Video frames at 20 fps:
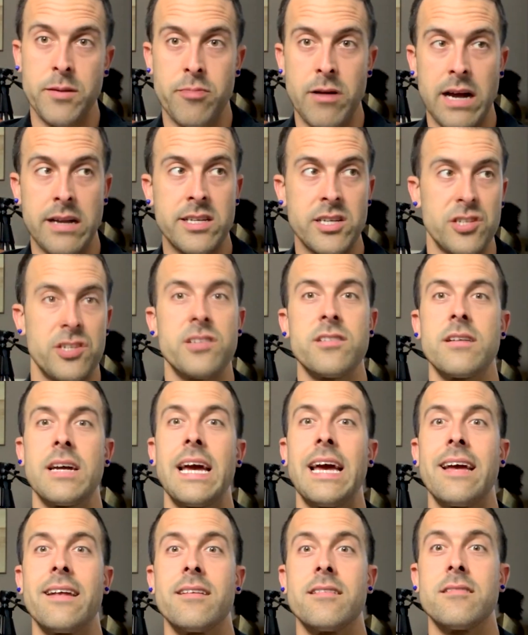practitioner
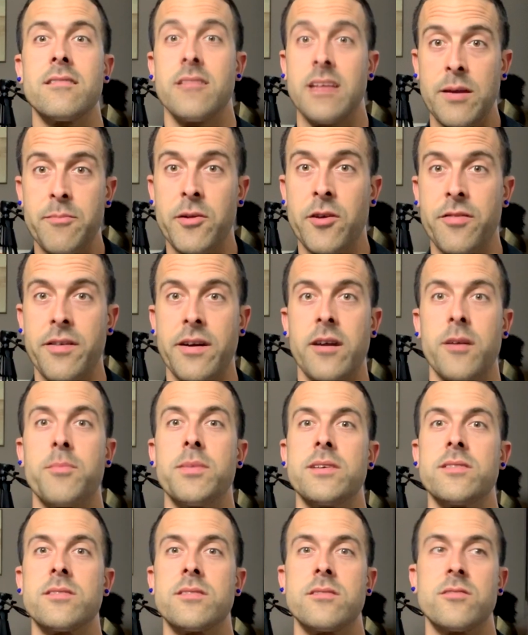and
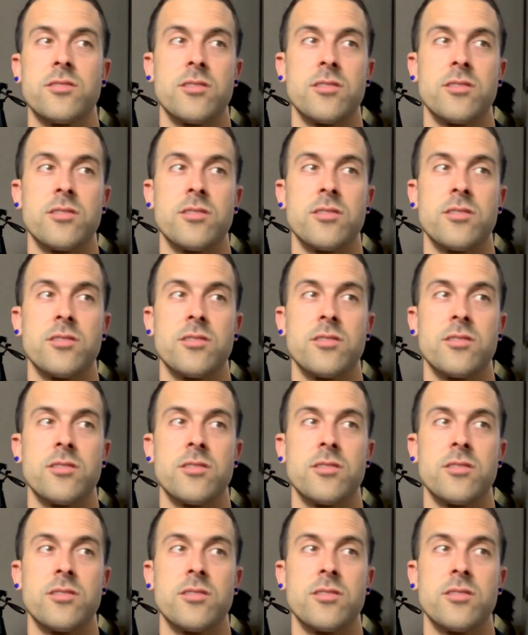hypnotherapist.